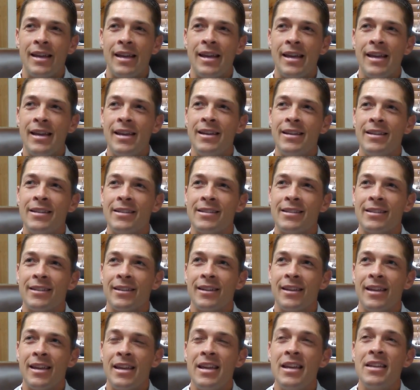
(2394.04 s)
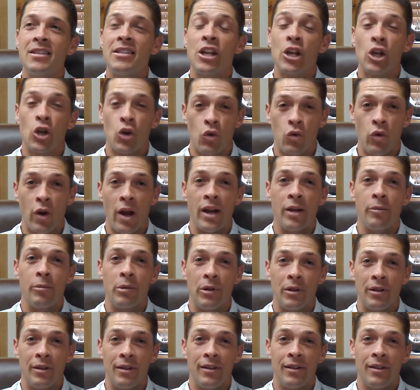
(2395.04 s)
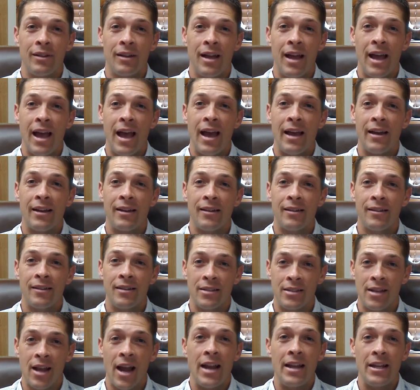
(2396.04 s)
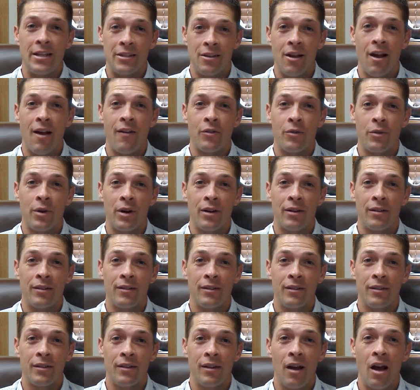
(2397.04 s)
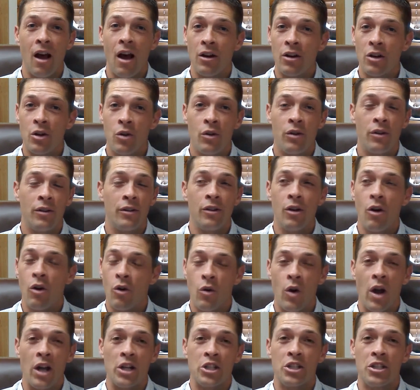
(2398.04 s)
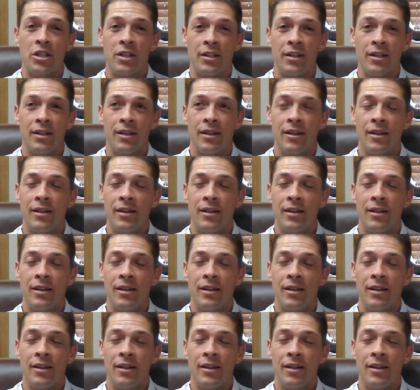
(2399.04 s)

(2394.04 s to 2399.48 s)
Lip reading: he is incredible at designing software, no question.